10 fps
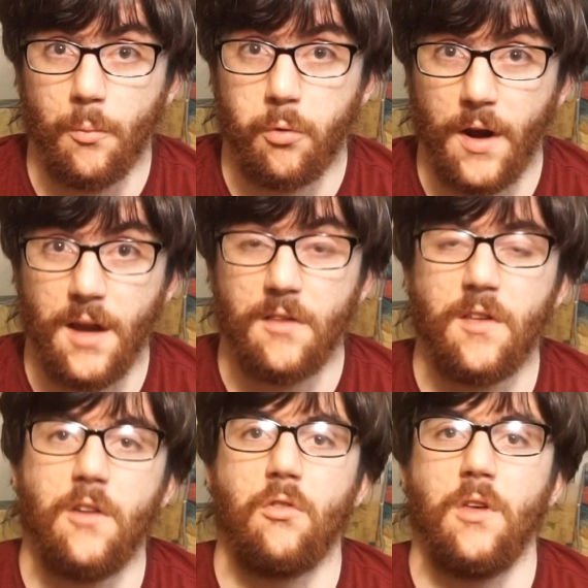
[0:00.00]
brain
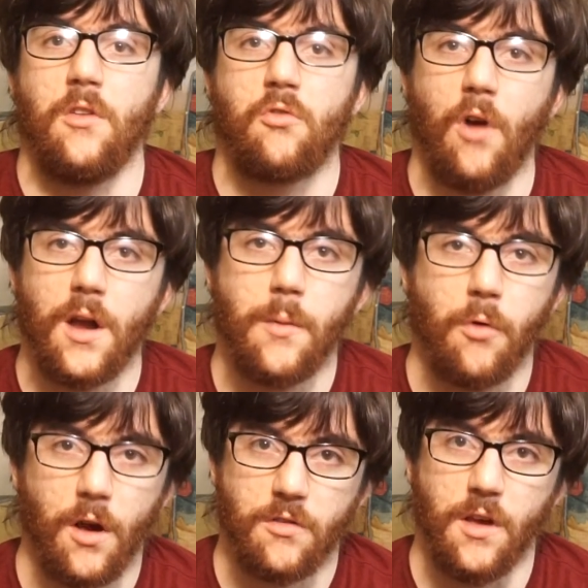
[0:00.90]
essentially is trying to
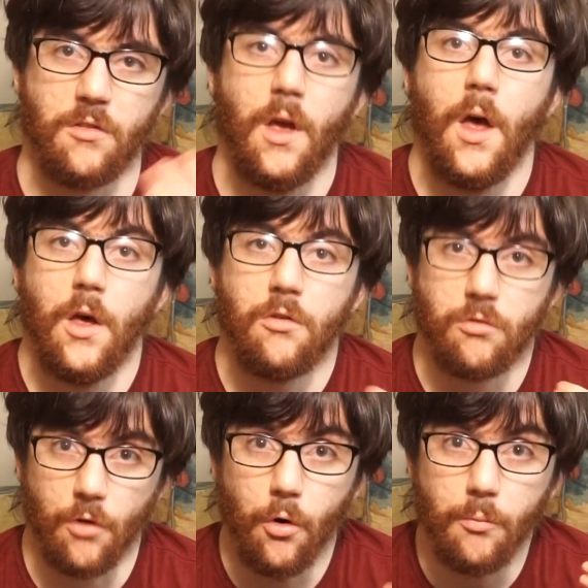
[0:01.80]
process
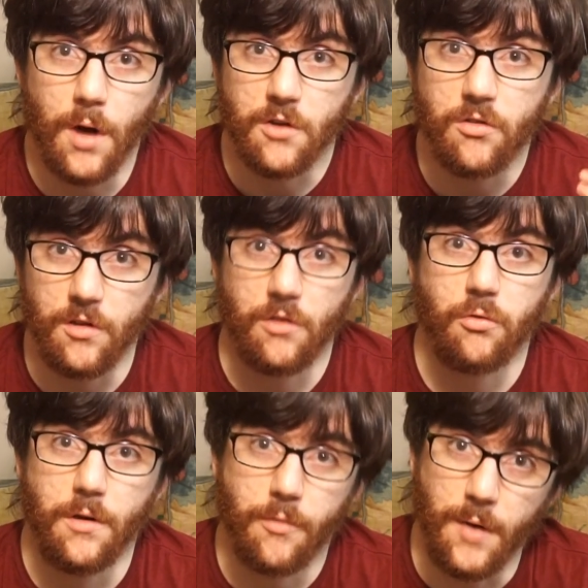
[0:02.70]
so much
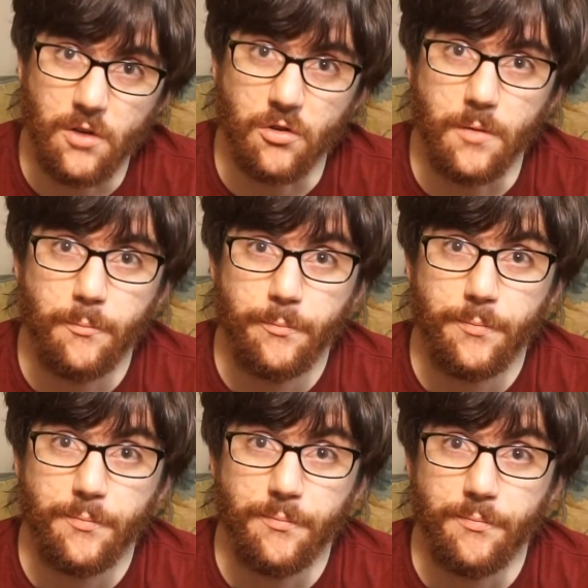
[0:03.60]
sensory information
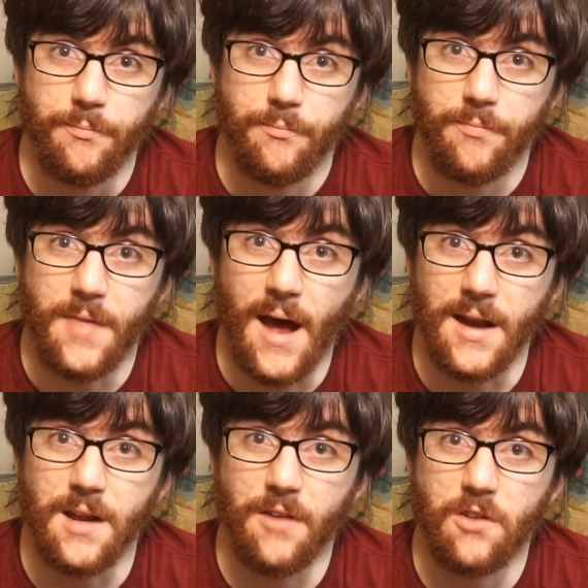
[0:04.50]
that
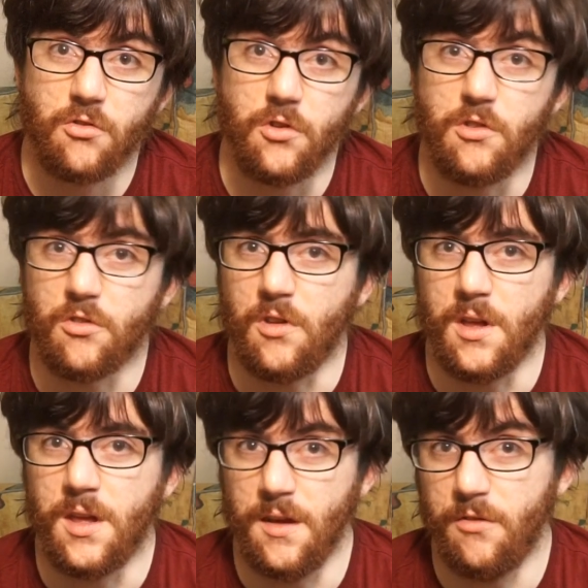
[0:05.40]
it eventually just
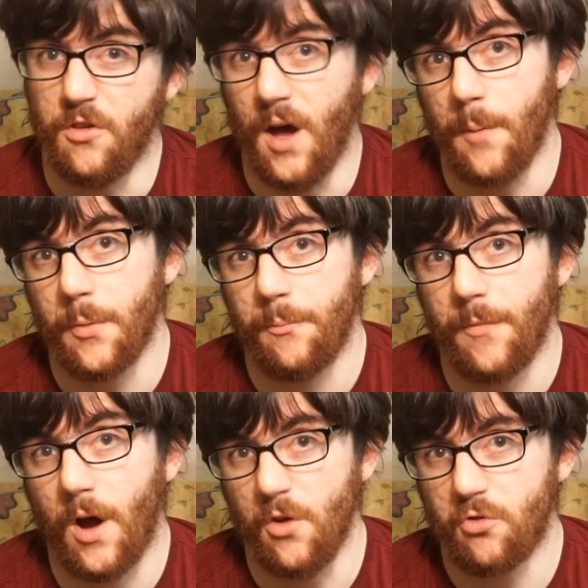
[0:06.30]
gives up
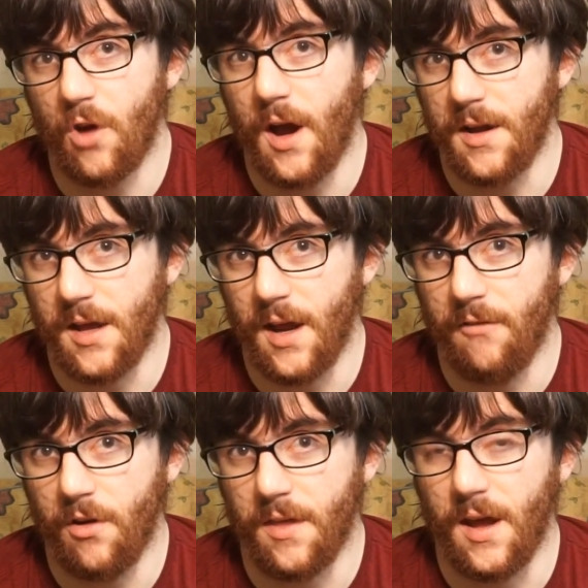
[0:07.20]
on trying to get
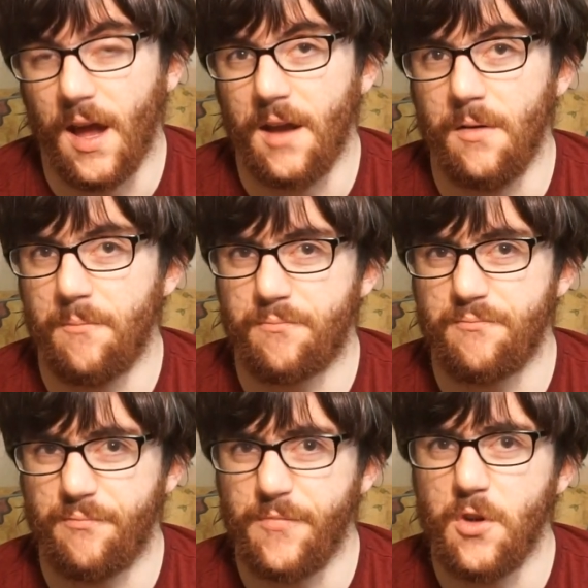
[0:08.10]
everything, and
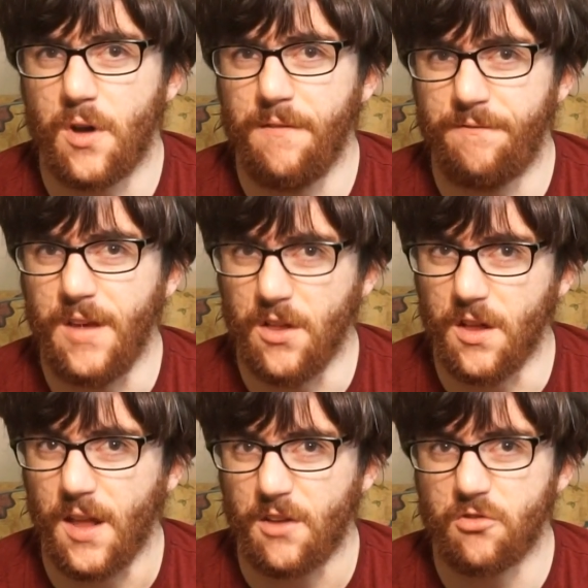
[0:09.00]
you can feel
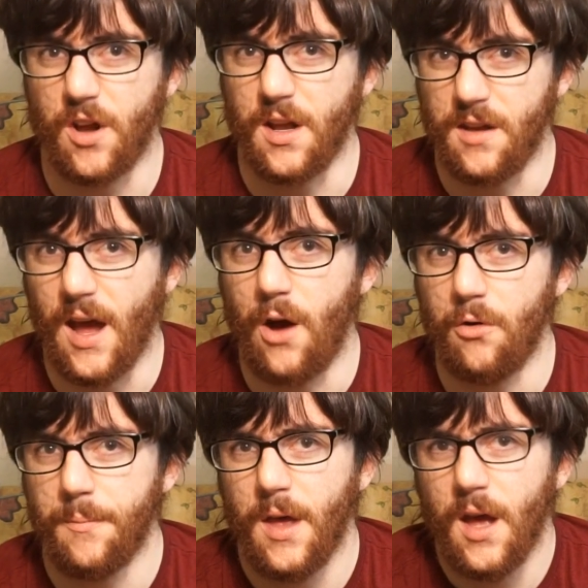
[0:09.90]
it like shutting
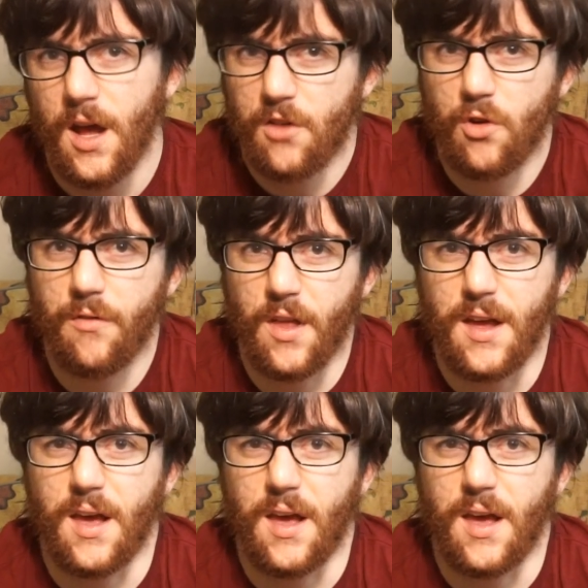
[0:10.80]
down. It's sort of